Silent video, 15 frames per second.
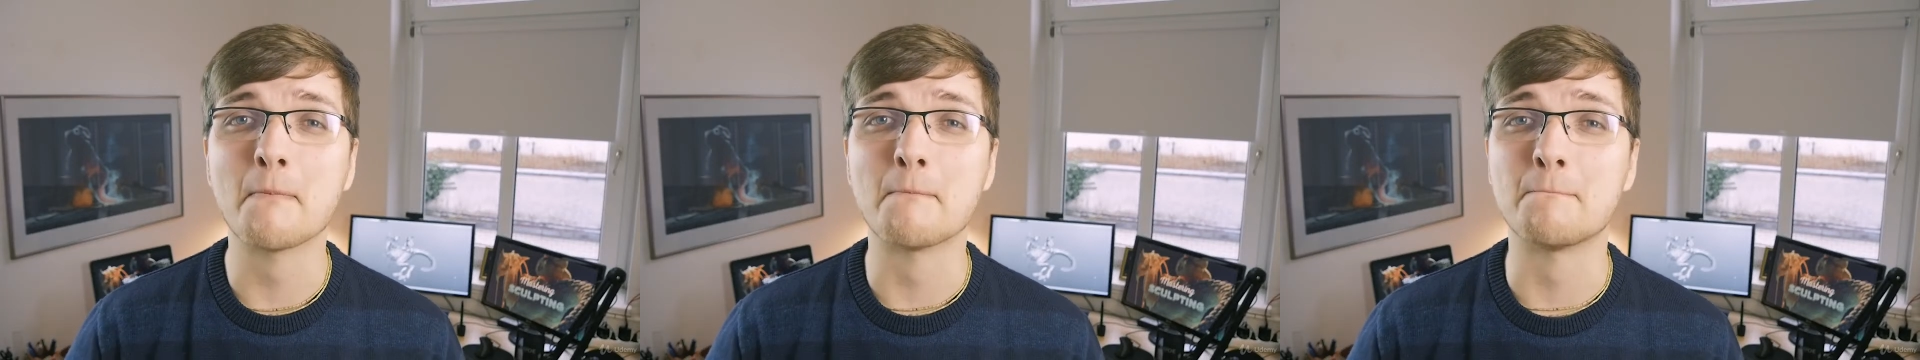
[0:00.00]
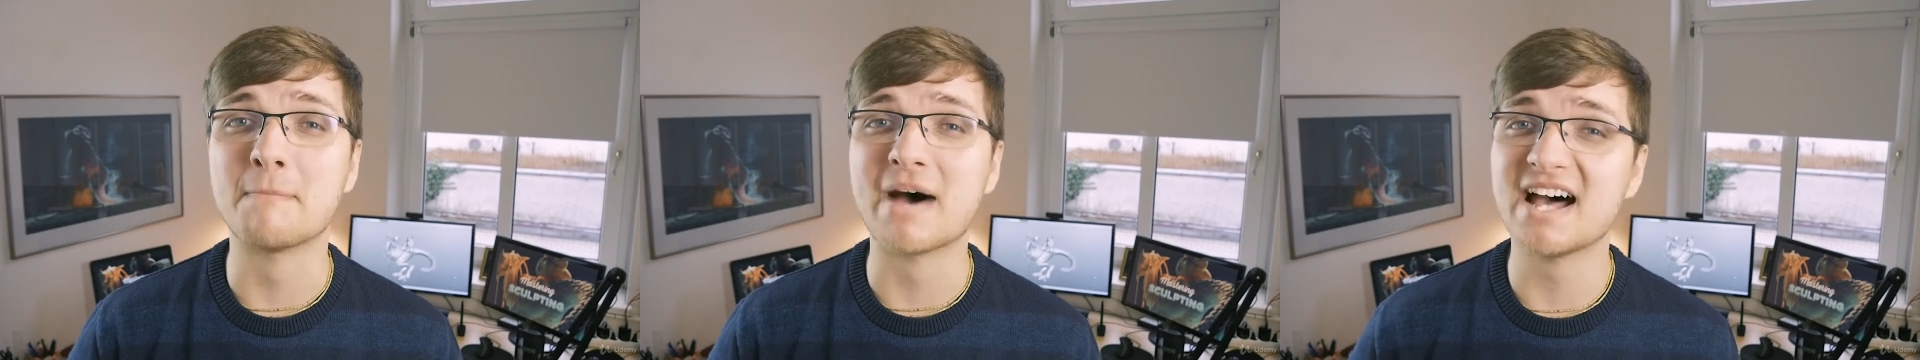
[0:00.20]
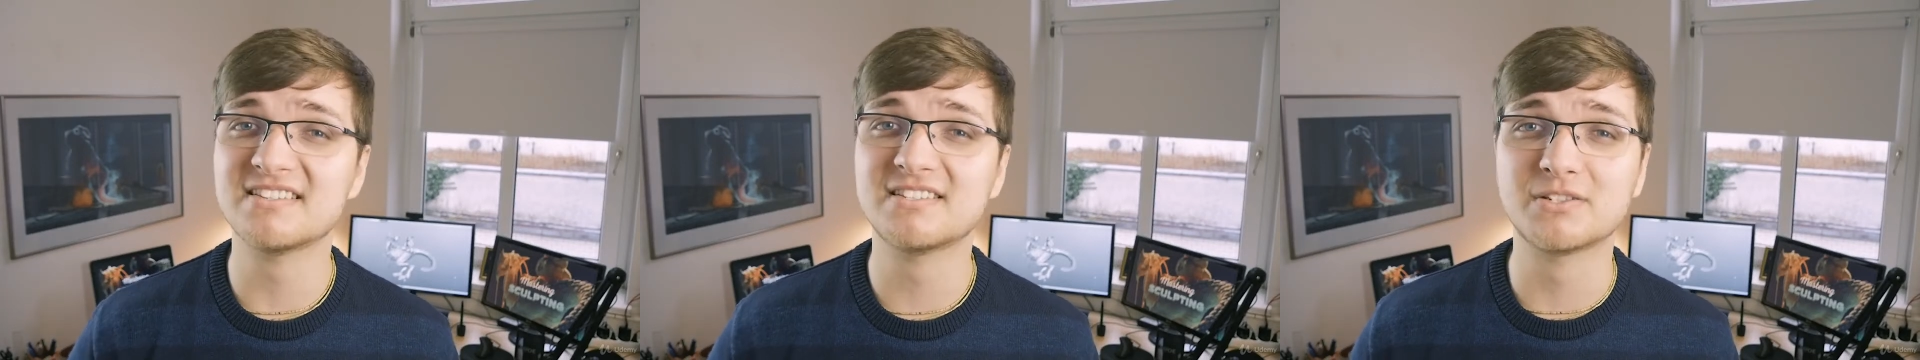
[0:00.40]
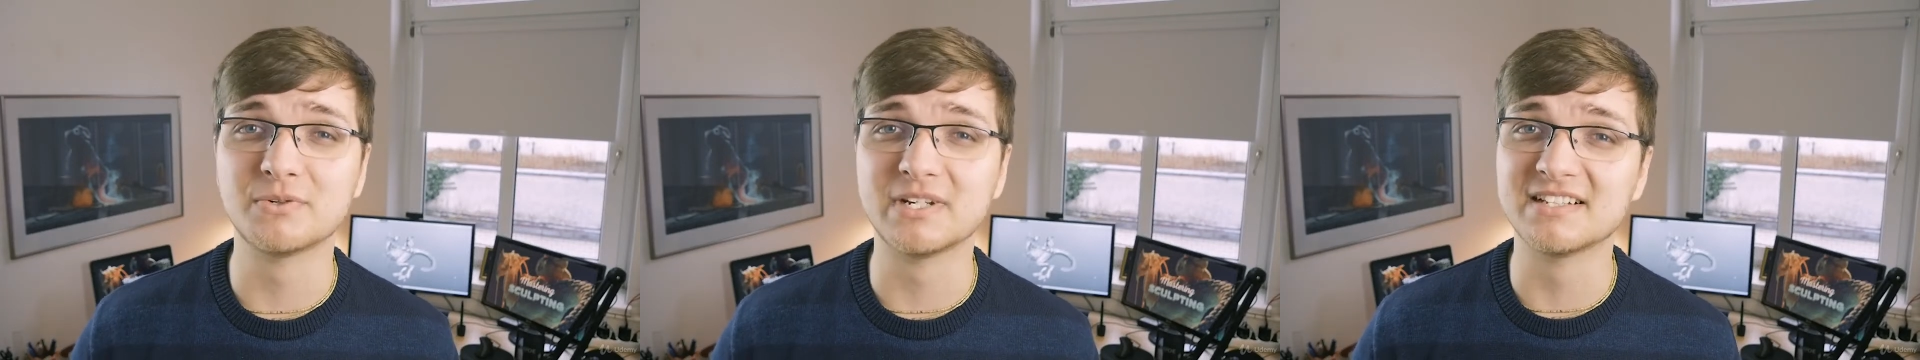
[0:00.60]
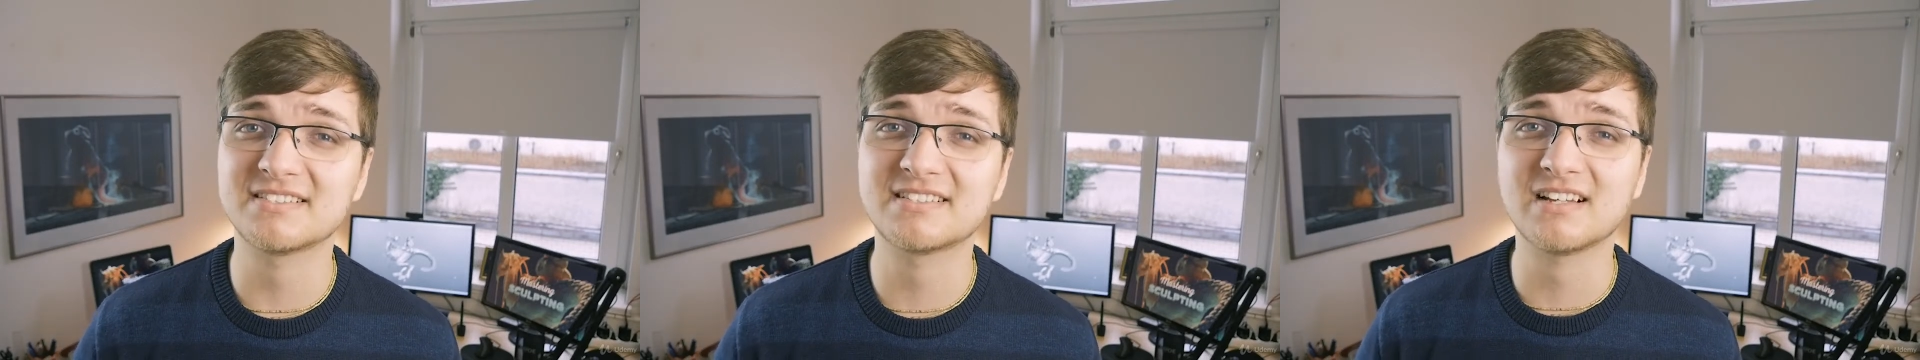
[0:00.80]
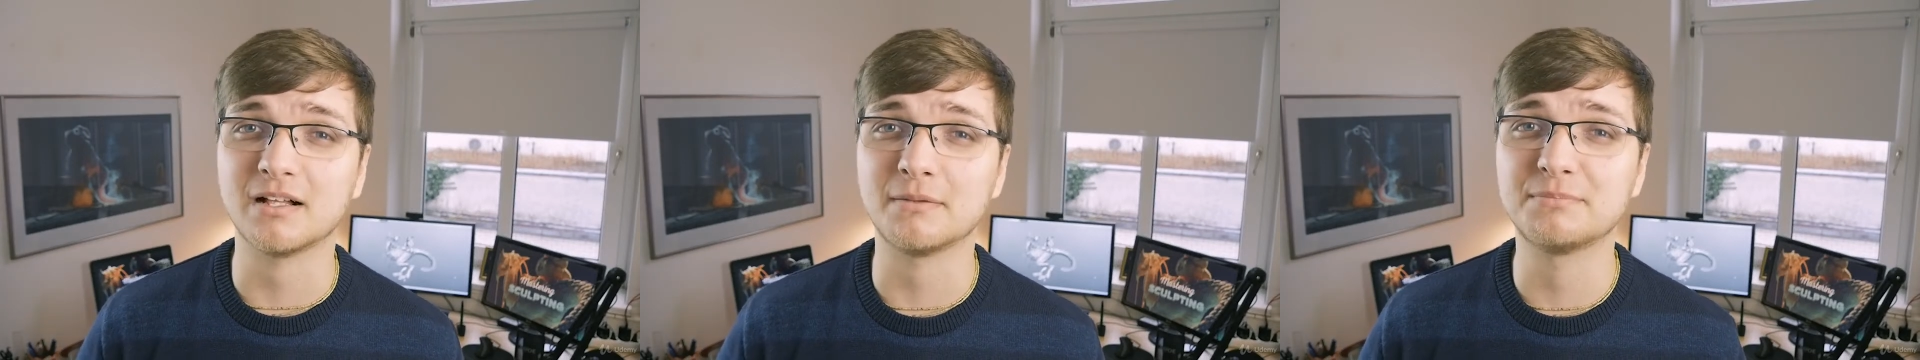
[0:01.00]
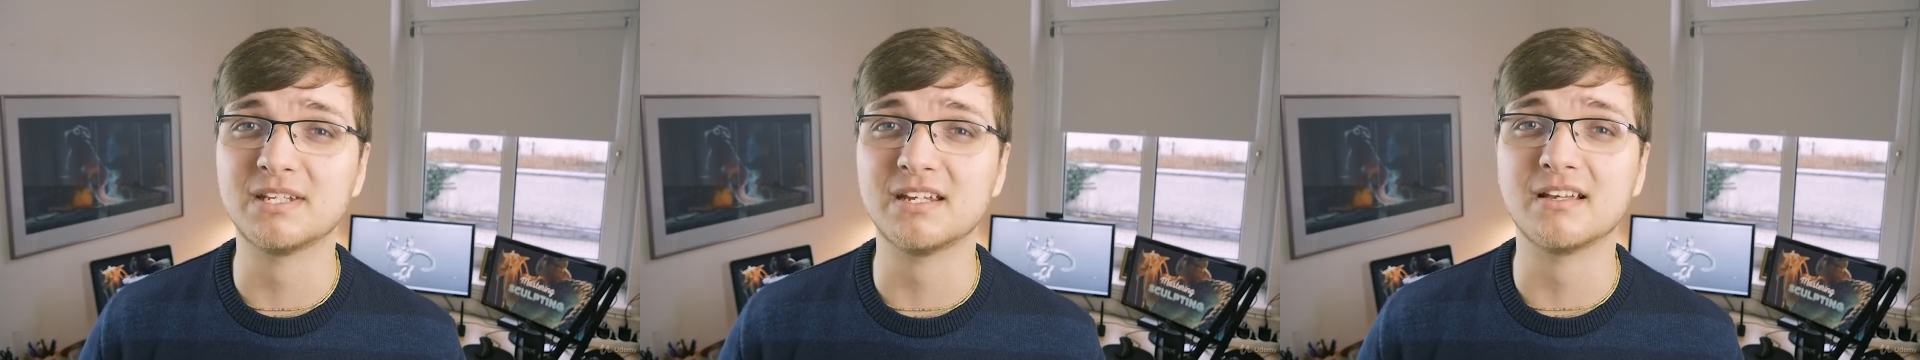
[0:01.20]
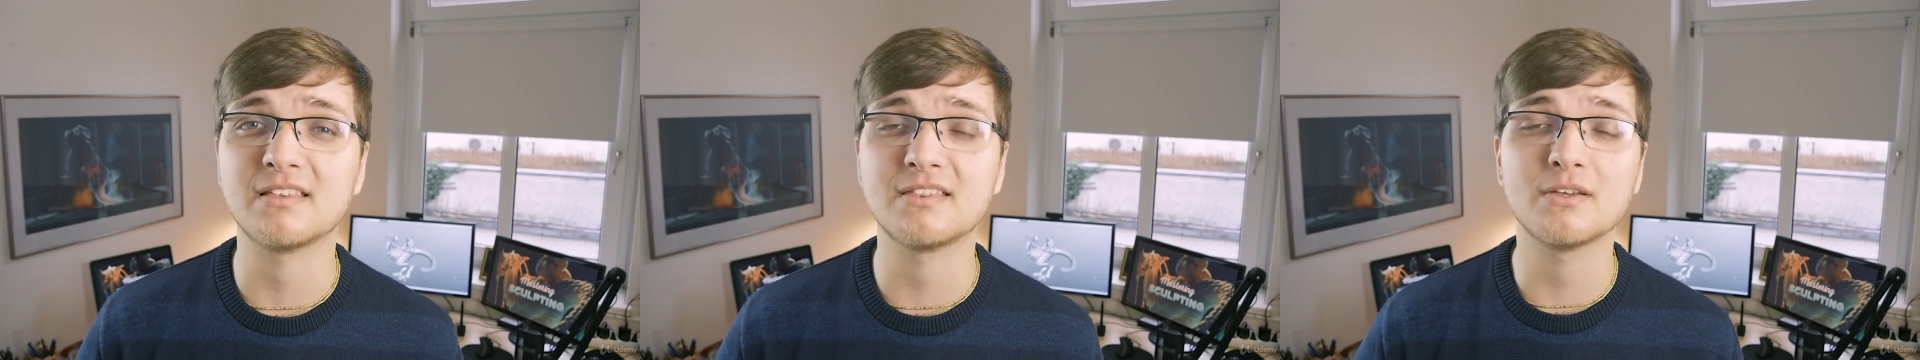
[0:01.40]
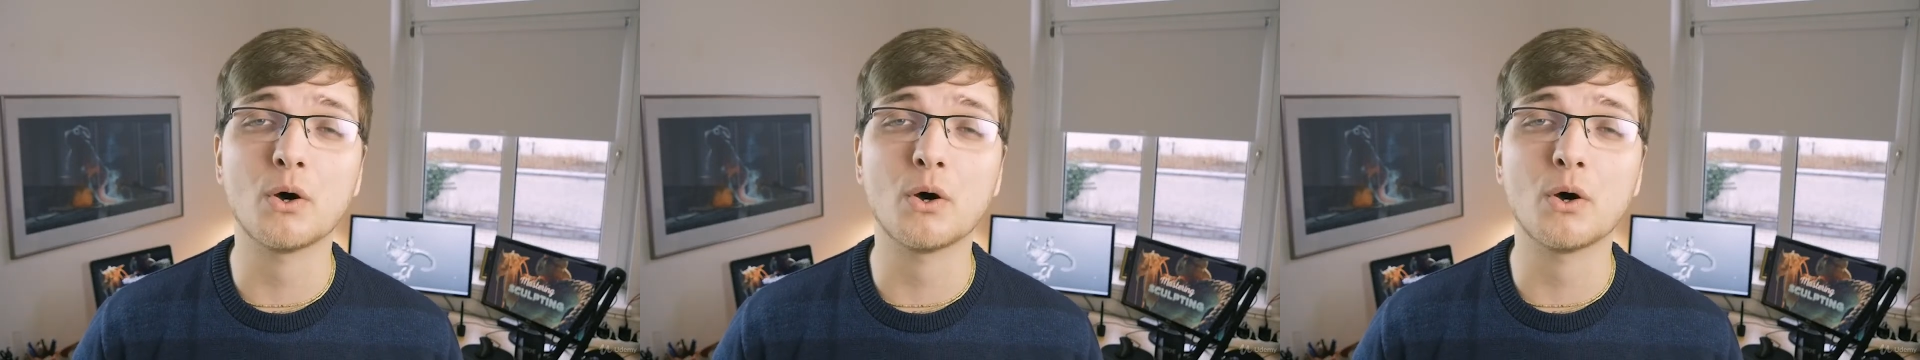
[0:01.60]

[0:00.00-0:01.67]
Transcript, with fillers: Mastering Sculpting,